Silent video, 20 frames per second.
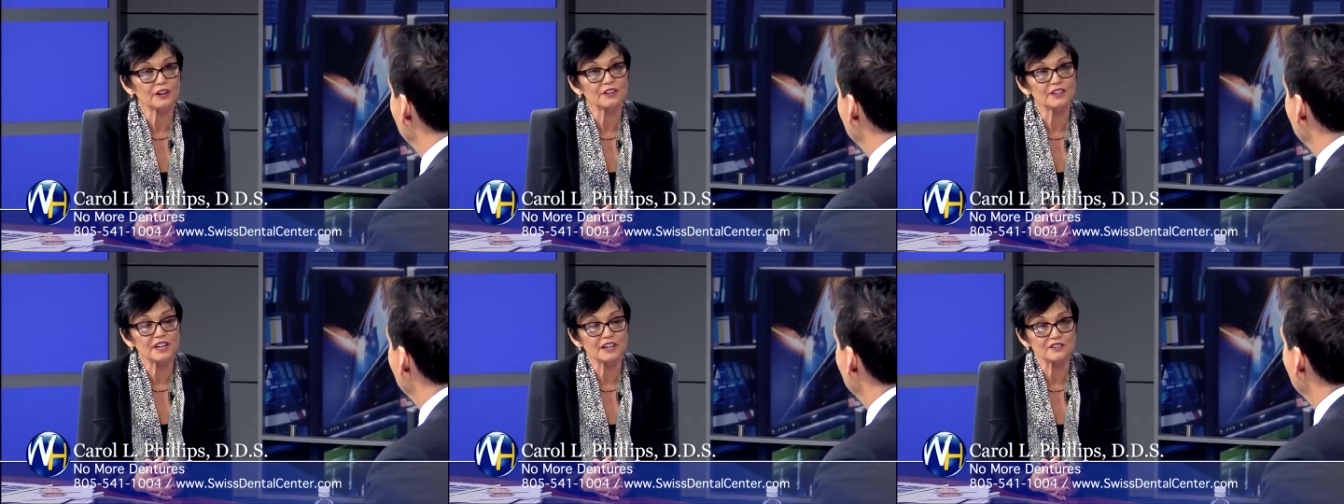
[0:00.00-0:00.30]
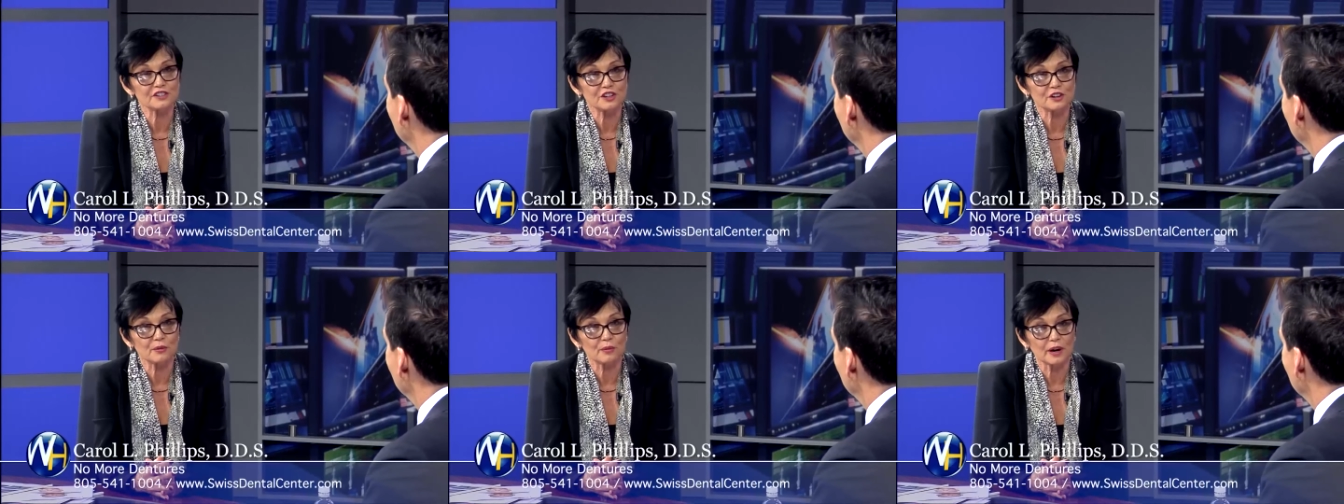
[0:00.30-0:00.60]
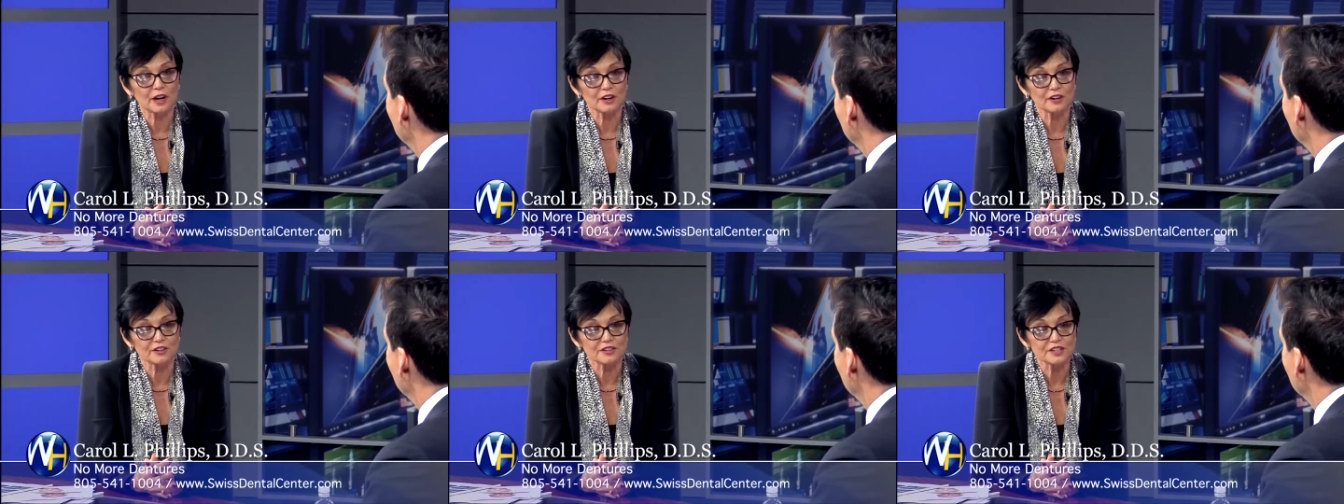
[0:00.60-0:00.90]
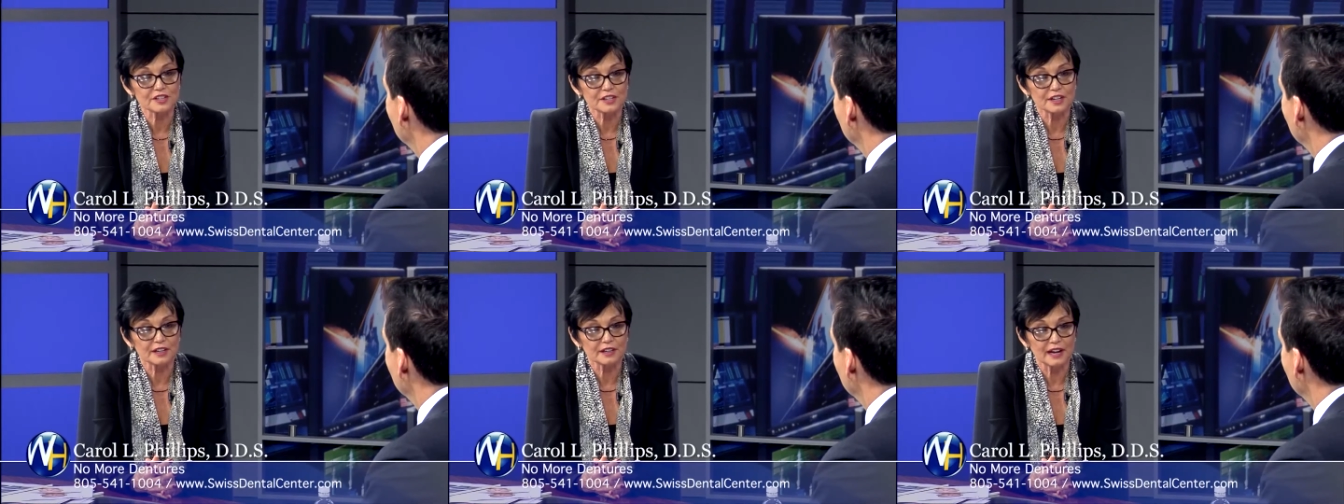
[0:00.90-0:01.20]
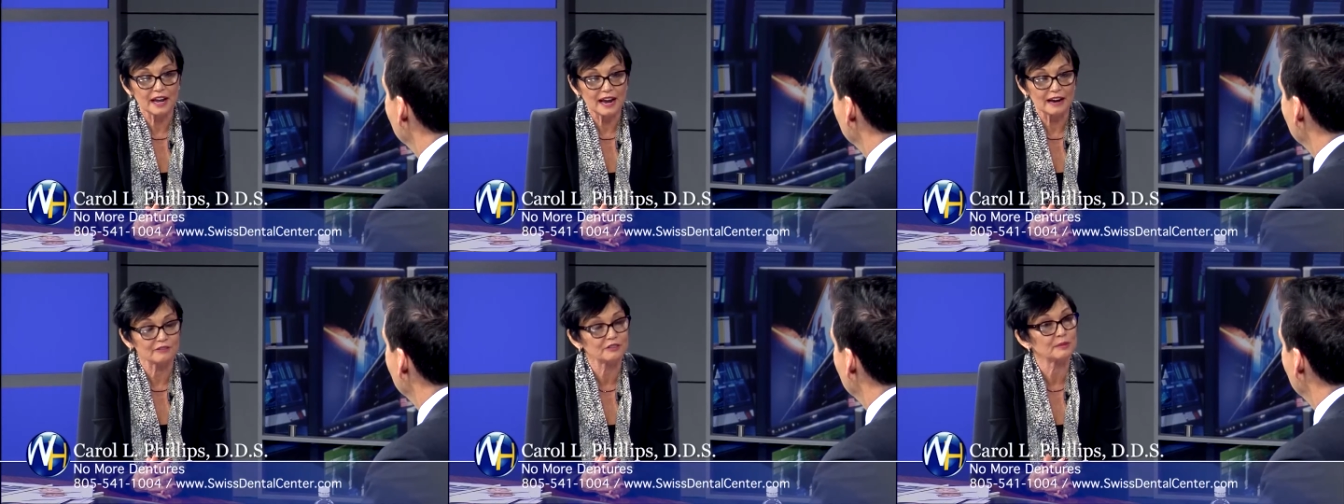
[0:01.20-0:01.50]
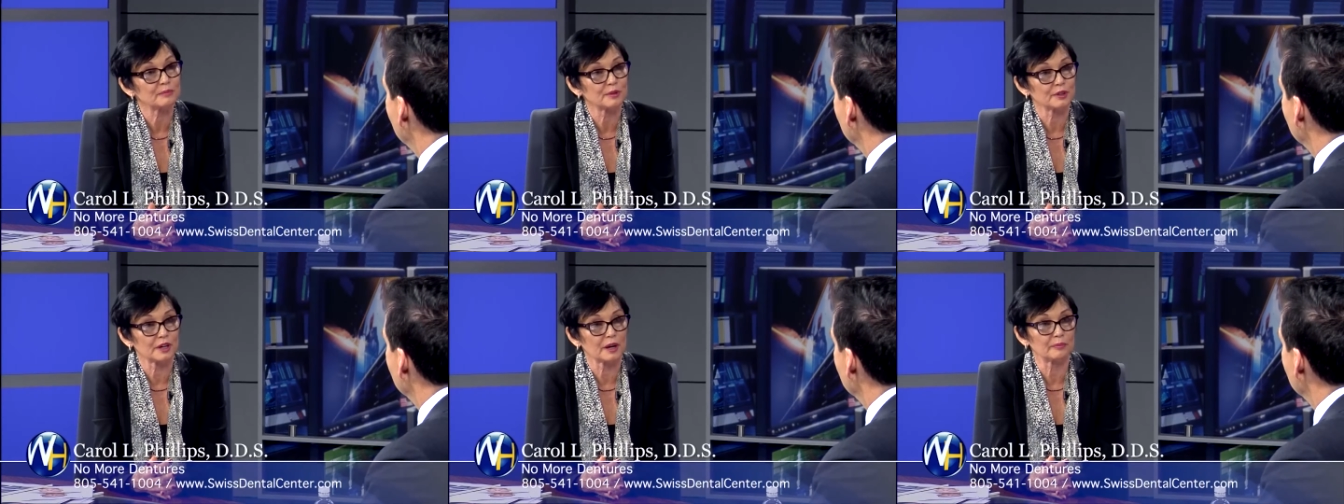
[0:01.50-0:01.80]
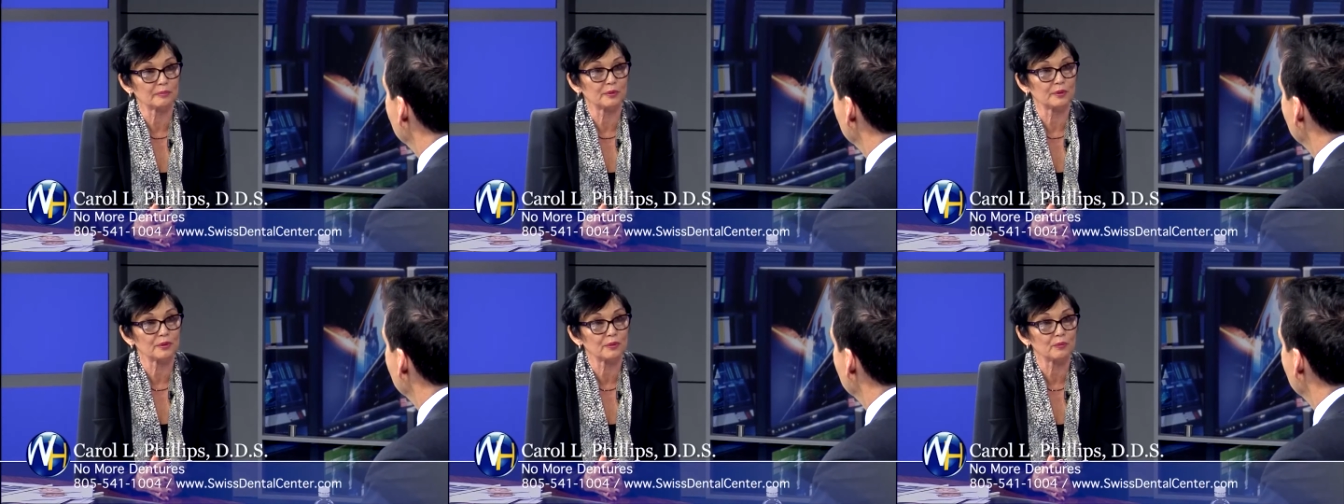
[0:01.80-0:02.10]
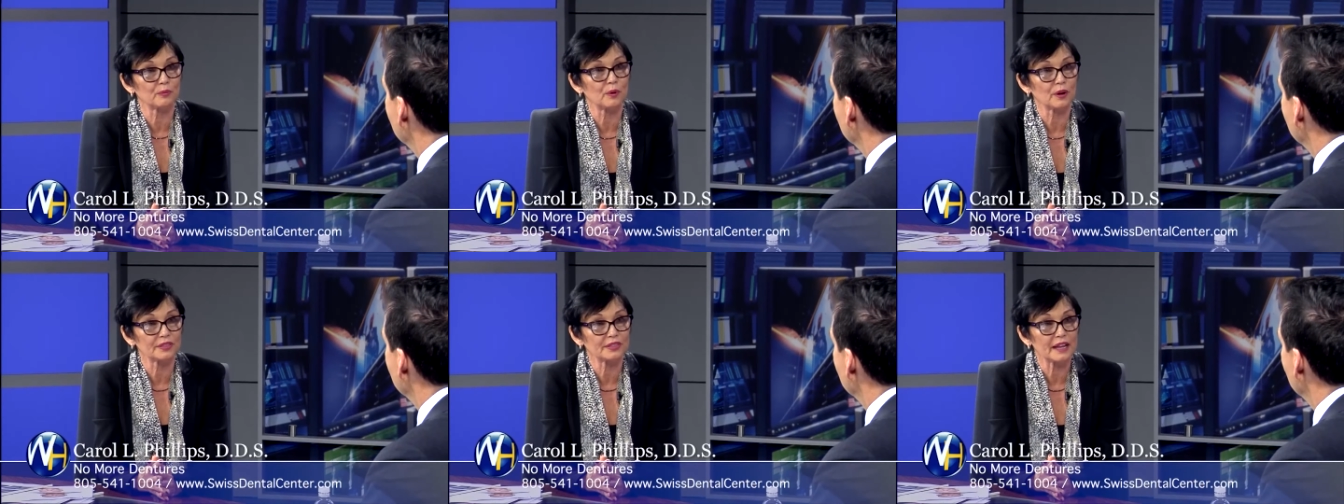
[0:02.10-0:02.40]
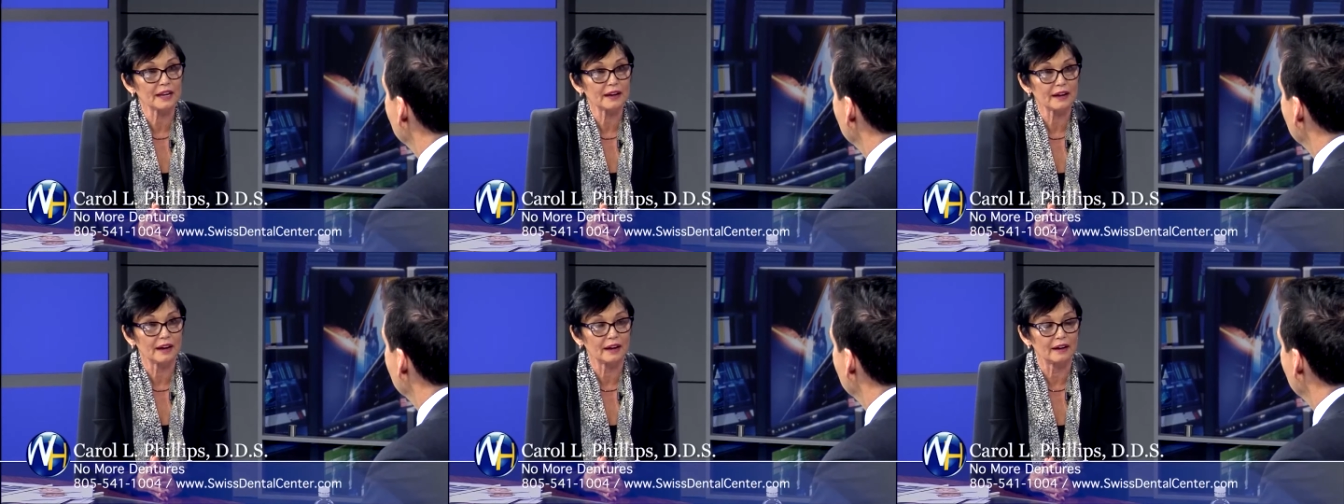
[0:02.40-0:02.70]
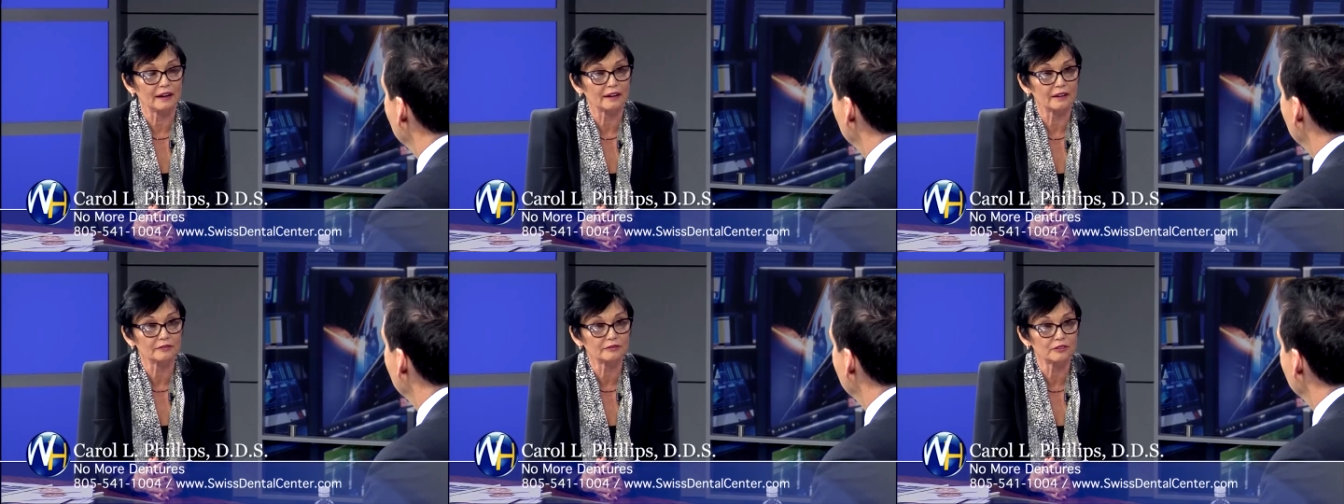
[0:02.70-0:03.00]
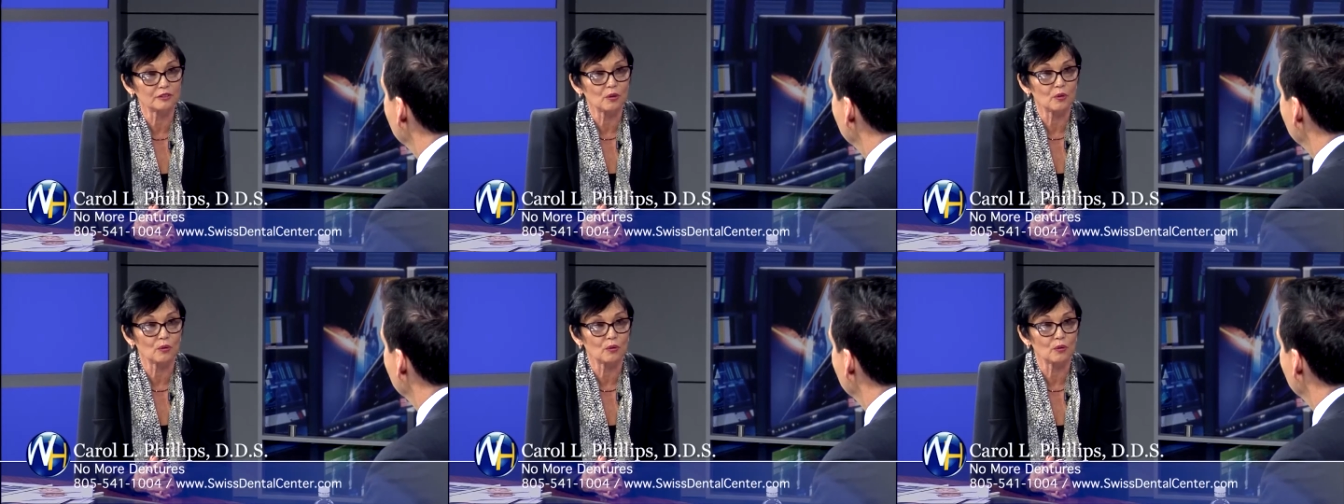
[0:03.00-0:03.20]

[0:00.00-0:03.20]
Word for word: are denture wearers that have to put up with what they have